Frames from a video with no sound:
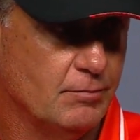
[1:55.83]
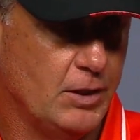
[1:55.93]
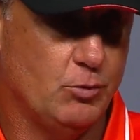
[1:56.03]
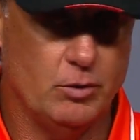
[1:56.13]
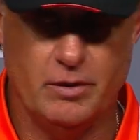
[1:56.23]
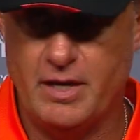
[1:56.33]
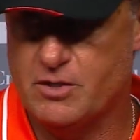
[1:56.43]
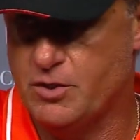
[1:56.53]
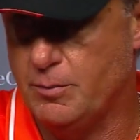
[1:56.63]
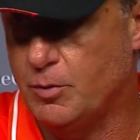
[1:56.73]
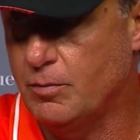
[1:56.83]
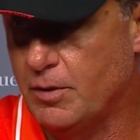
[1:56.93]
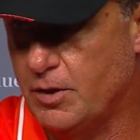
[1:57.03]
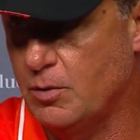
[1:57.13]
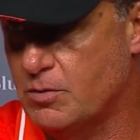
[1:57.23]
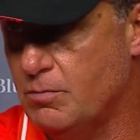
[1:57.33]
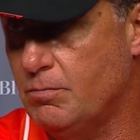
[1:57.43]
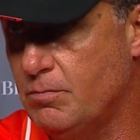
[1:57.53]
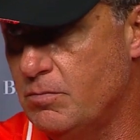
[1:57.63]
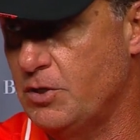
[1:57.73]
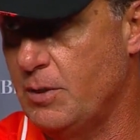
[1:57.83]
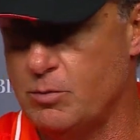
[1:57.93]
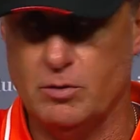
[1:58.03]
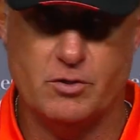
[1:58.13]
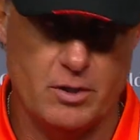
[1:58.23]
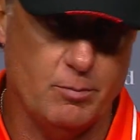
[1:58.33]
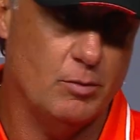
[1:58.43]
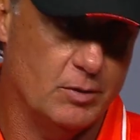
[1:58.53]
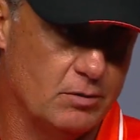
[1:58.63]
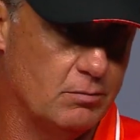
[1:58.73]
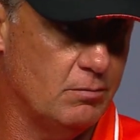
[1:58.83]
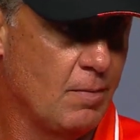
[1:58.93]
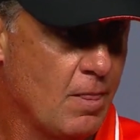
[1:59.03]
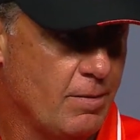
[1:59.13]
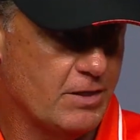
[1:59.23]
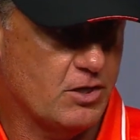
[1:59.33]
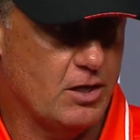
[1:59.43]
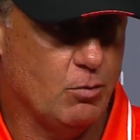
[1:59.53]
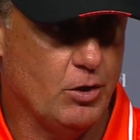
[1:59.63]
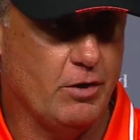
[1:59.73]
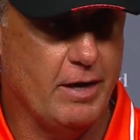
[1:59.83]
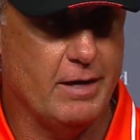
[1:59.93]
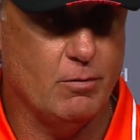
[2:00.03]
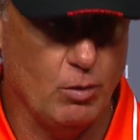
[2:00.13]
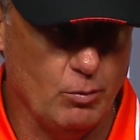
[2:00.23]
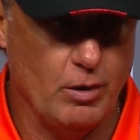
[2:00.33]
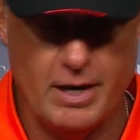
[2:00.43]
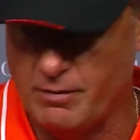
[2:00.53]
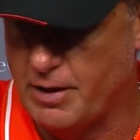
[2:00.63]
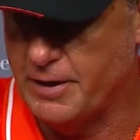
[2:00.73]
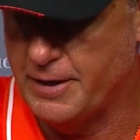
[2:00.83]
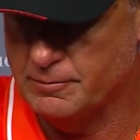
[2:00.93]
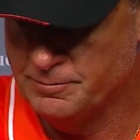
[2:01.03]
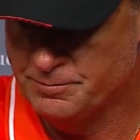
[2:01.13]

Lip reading: And it's really that simple. I know it seems a little simple, but that's kind of where you're at, where we're at right now.